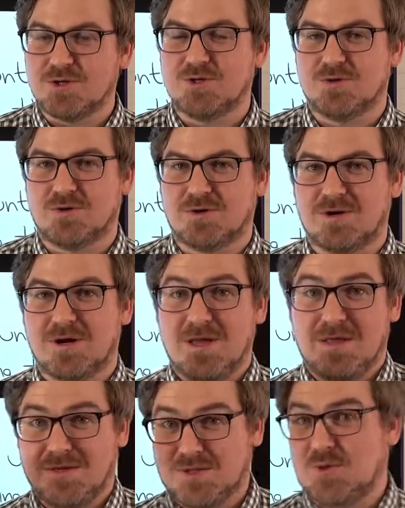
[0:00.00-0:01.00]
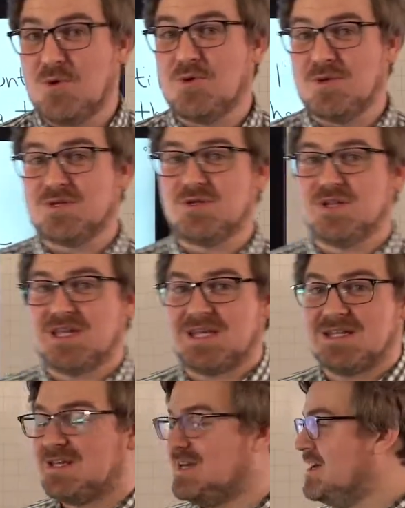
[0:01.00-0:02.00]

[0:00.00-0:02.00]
the score that you need.